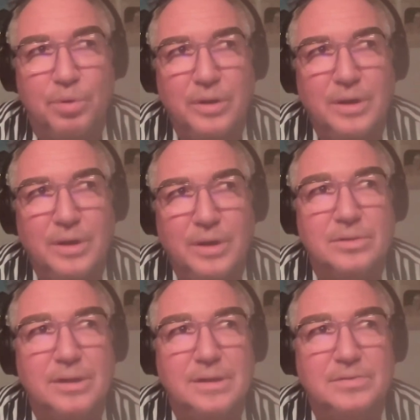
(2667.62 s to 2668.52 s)
porn
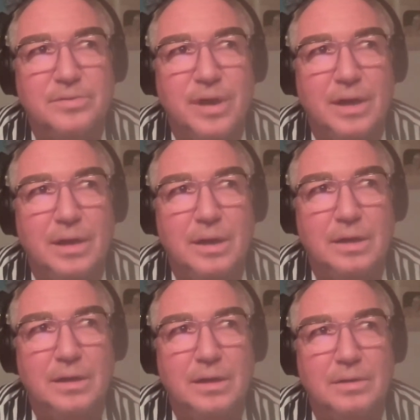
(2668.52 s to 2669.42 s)
industry is
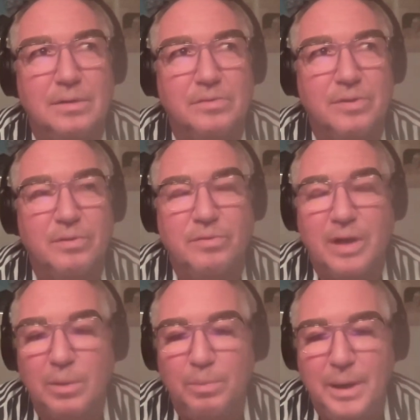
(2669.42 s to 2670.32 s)

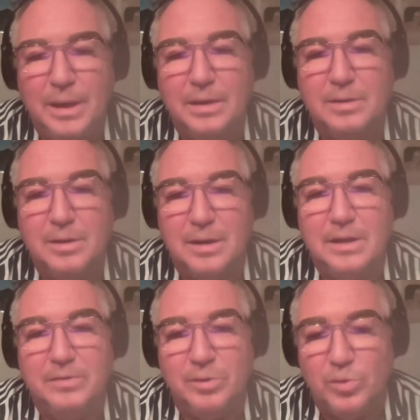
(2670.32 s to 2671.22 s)
very big,
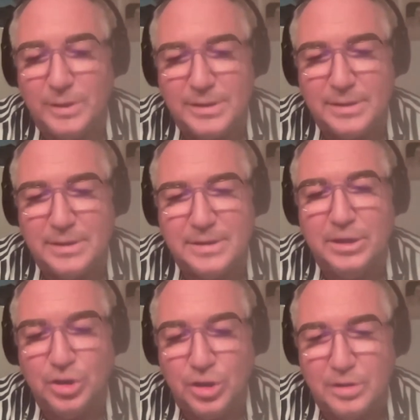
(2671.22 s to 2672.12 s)
even with this
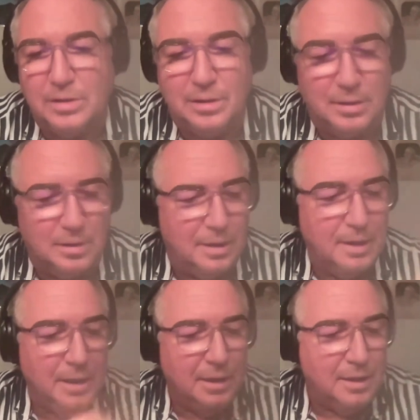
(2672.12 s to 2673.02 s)
digital